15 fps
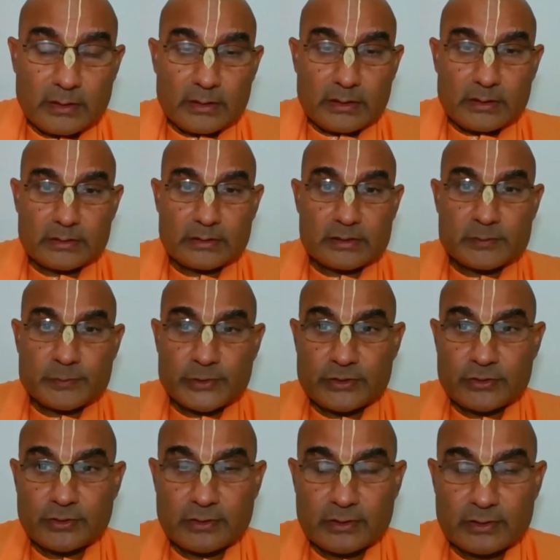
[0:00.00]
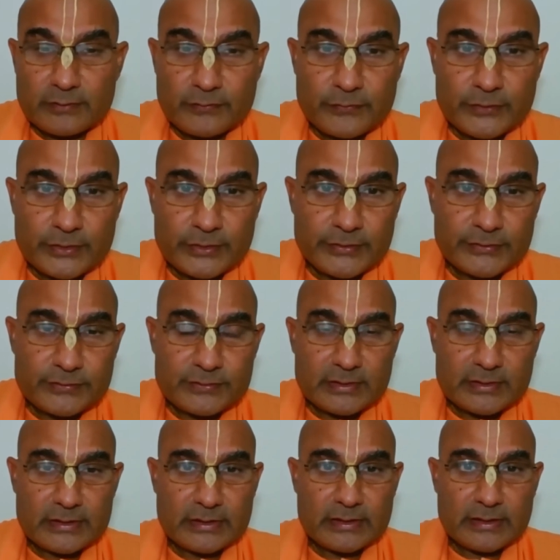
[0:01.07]
This particular verse
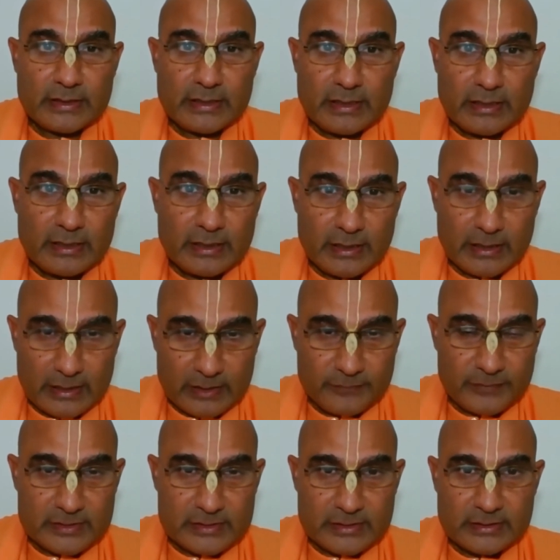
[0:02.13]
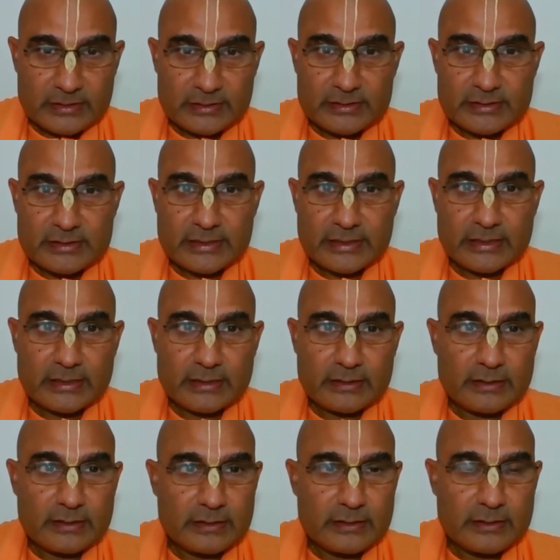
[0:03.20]
have us
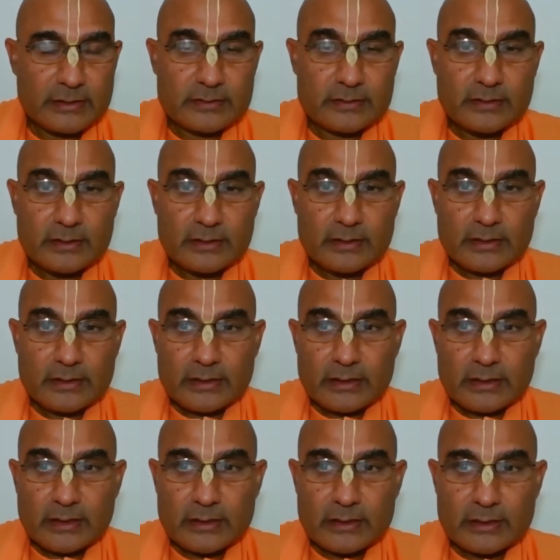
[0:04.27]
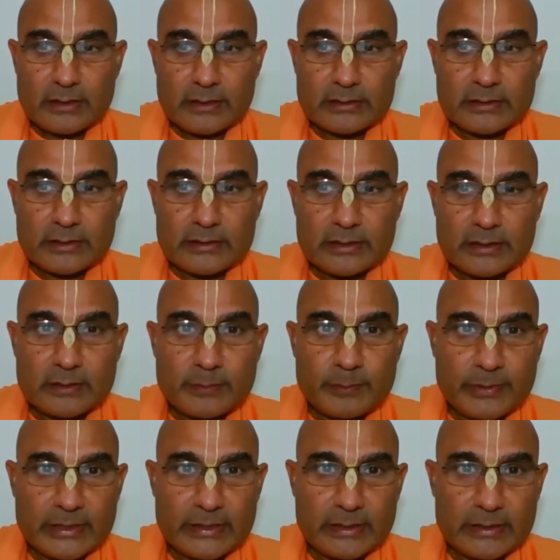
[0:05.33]
understand that Gadadhar
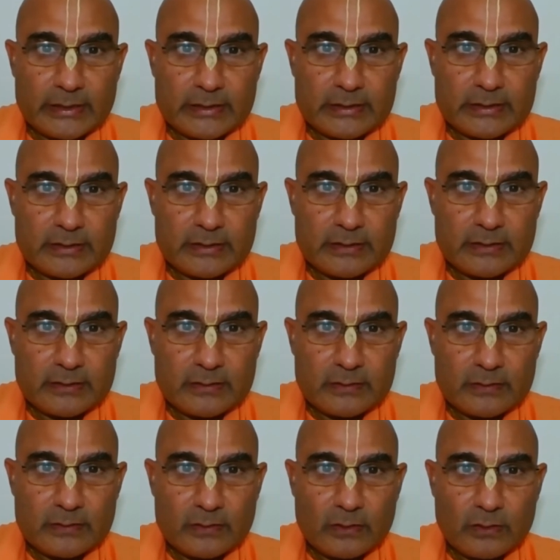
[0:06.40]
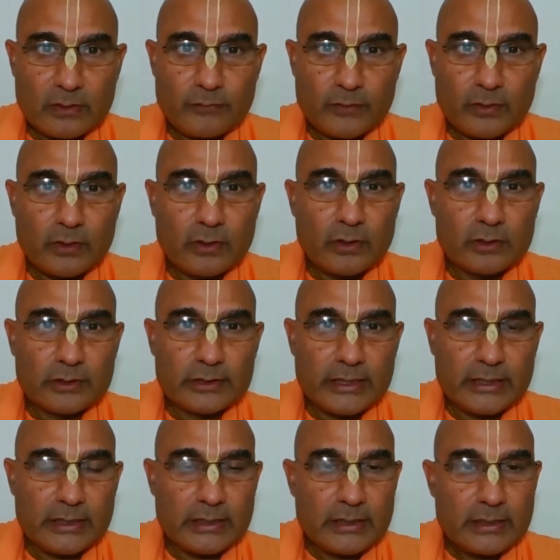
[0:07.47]
Pandit, of all
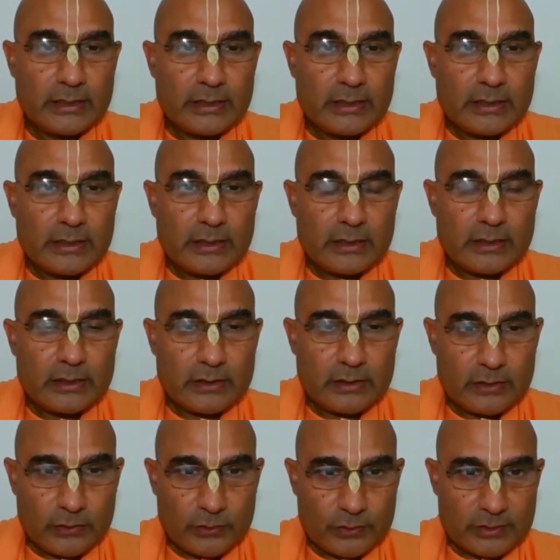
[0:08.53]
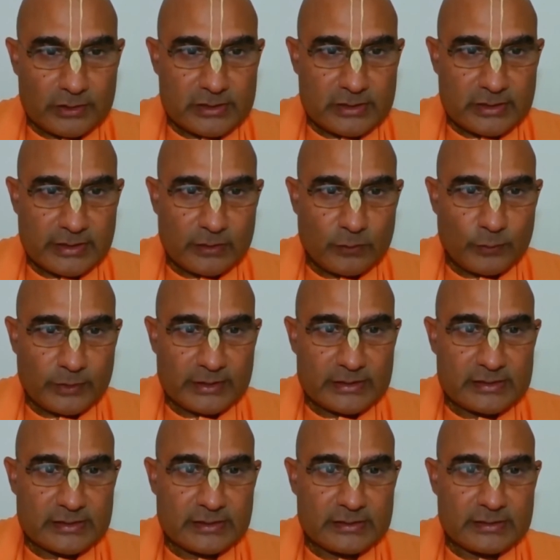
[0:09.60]
the, you could say in one
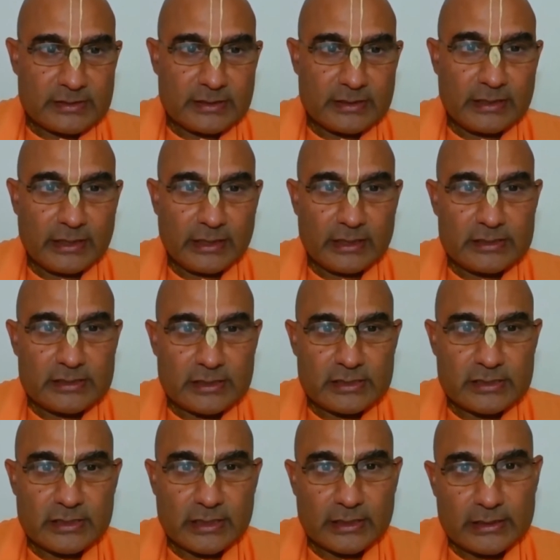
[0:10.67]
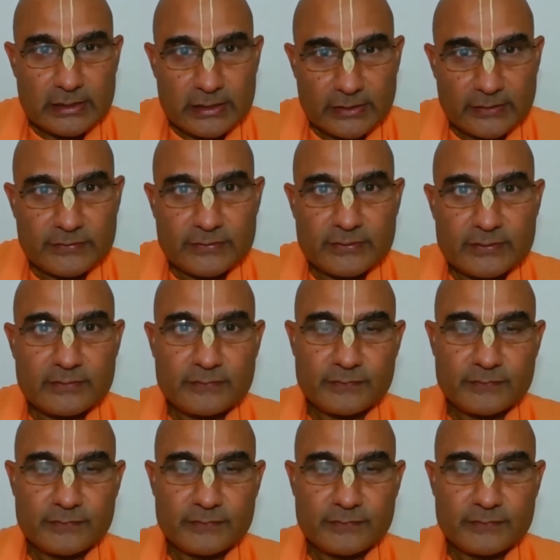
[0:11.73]
sense, Nija Shaktis.